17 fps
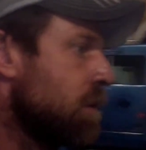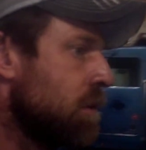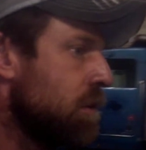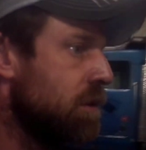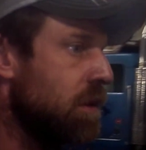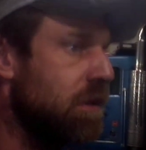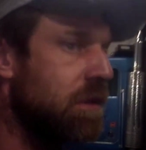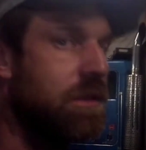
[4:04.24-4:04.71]

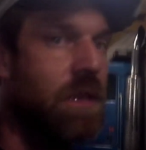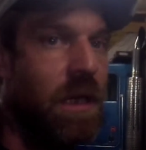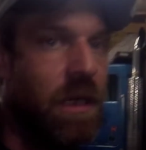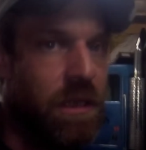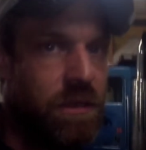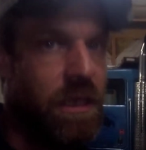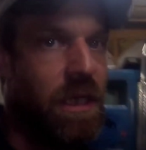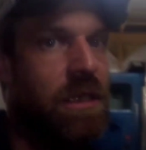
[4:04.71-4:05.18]
took the truck
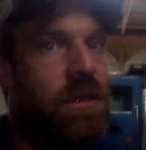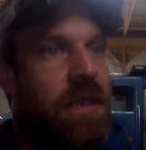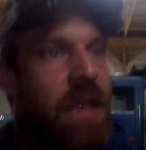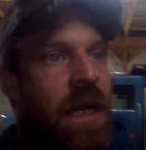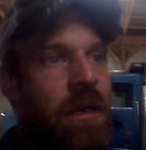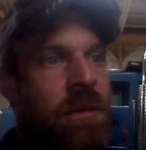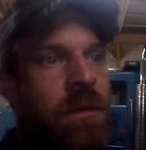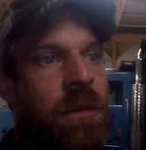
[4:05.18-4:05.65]
and trailer
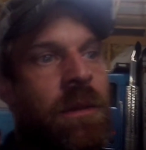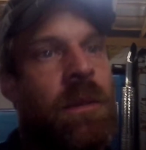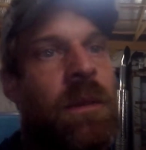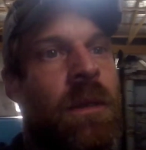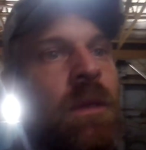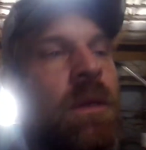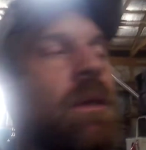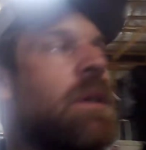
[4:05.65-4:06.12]
down
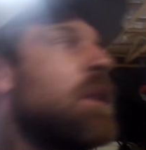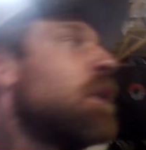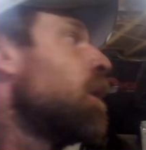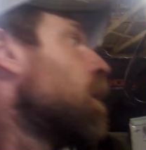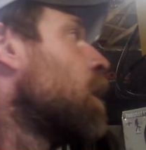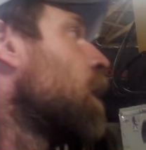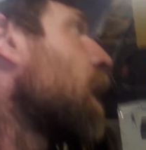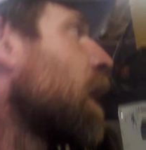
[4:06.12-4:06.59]

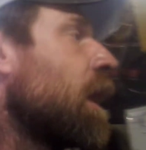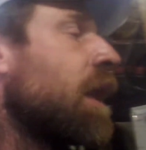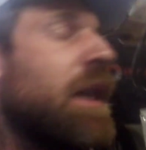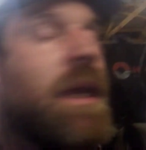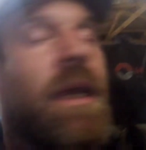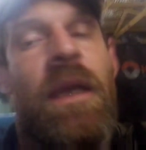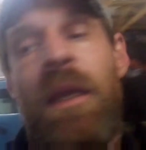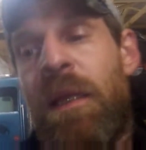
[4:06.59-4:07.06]

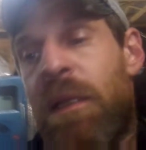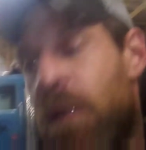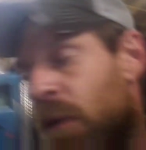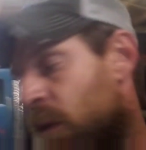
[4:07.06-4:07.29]
and